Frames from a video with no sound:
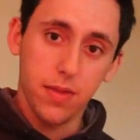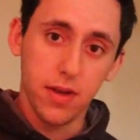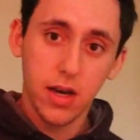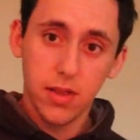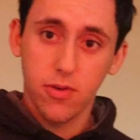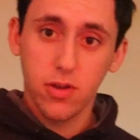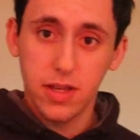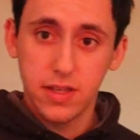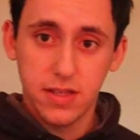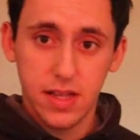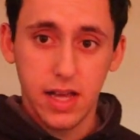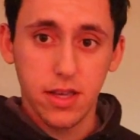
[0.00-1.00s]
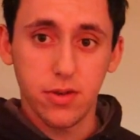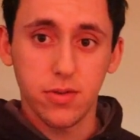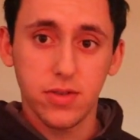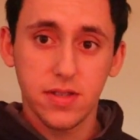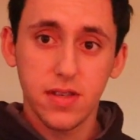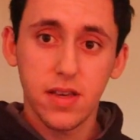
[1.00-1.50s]
the other release that I
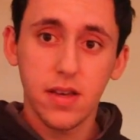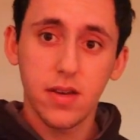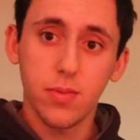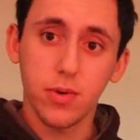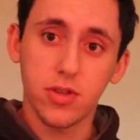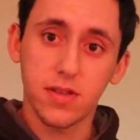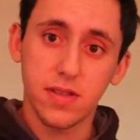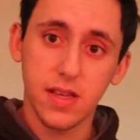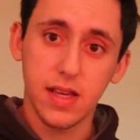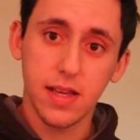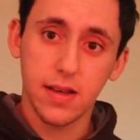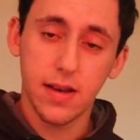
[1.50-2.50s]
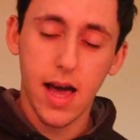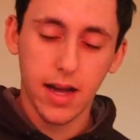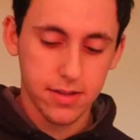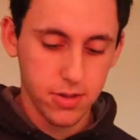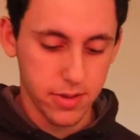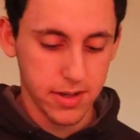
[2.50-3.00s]
use, which is the
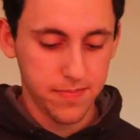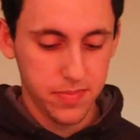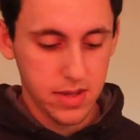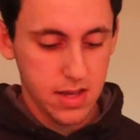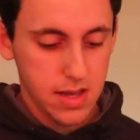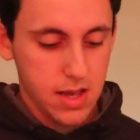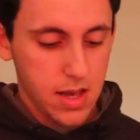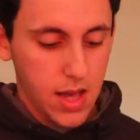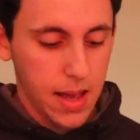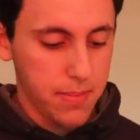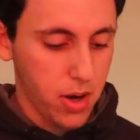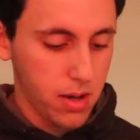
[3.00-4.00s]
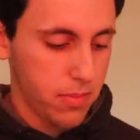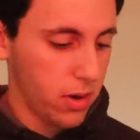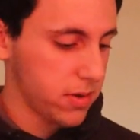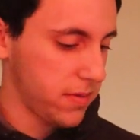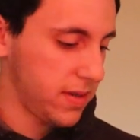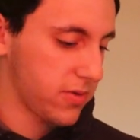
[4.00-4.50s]
Knock to It, I bought
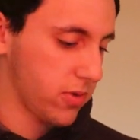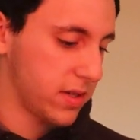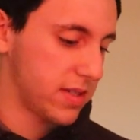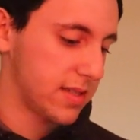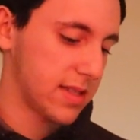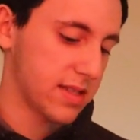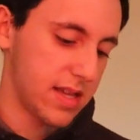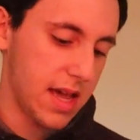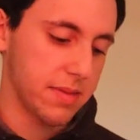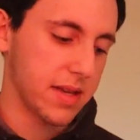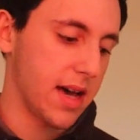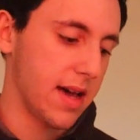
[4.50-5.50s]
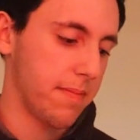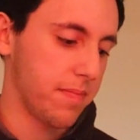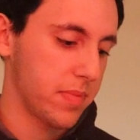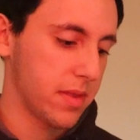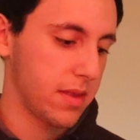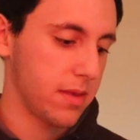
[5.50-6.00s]
both of these releases at the same
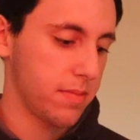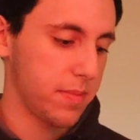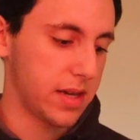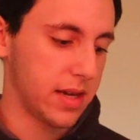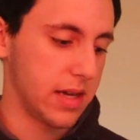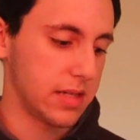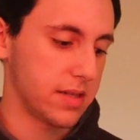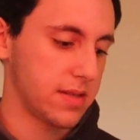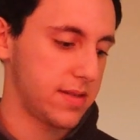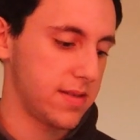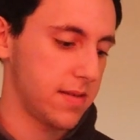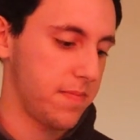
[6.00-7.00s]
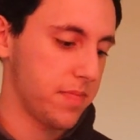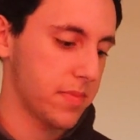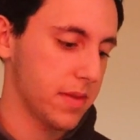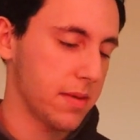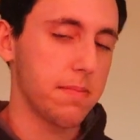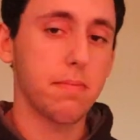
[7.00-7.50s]
time because
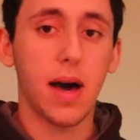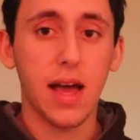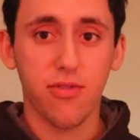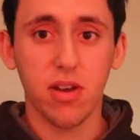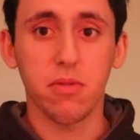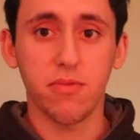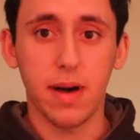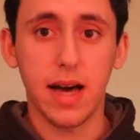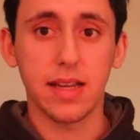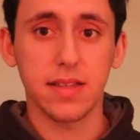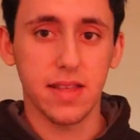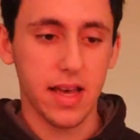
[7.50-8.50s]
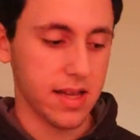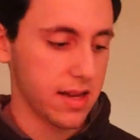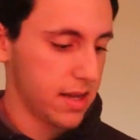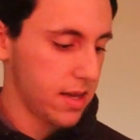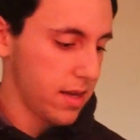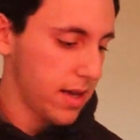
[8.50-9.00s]
my frame of mind is that,
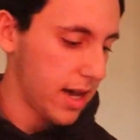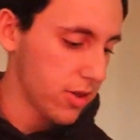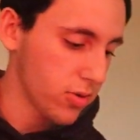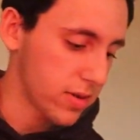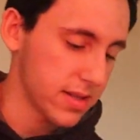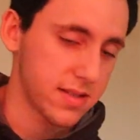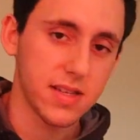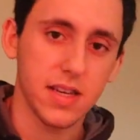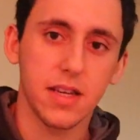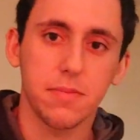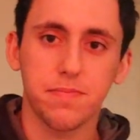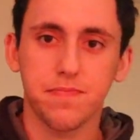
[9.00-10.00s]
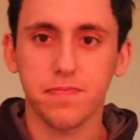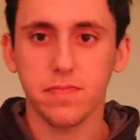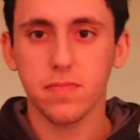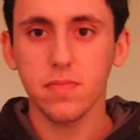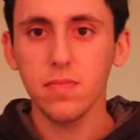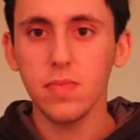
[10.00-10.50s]
as you can see,
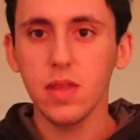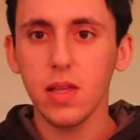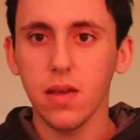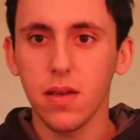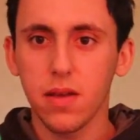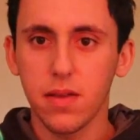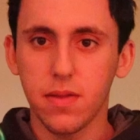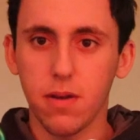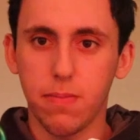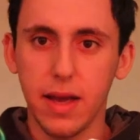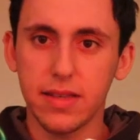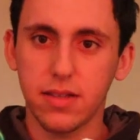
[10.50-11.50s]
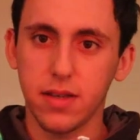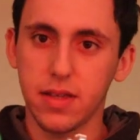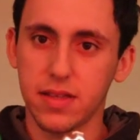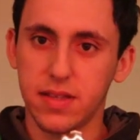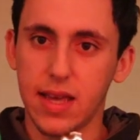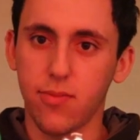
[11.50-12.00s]
they're basically
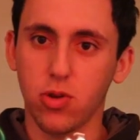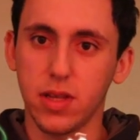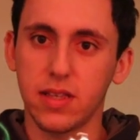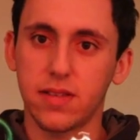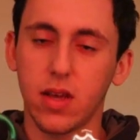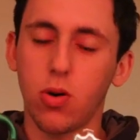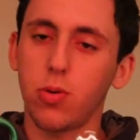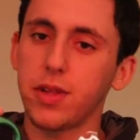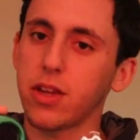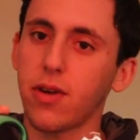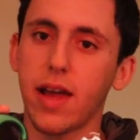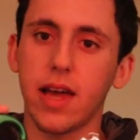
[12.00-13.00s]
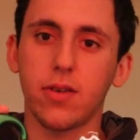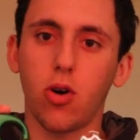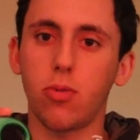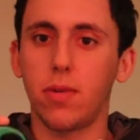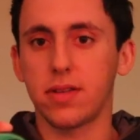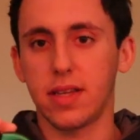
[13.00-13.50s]
the same release. They hold in your hand
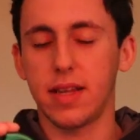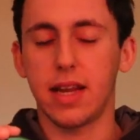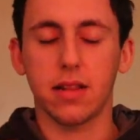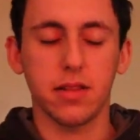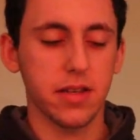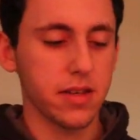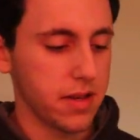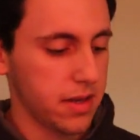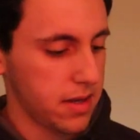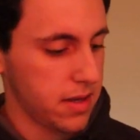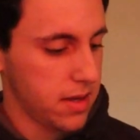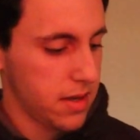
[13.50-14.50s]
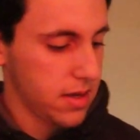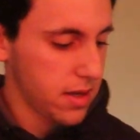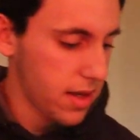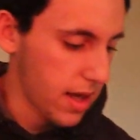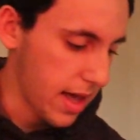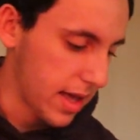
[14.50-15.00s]
almost identically,
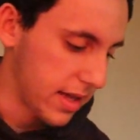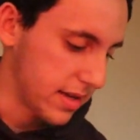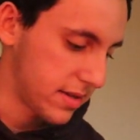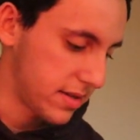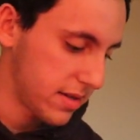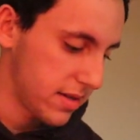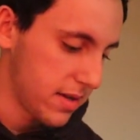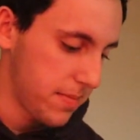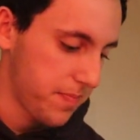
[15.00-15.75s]
and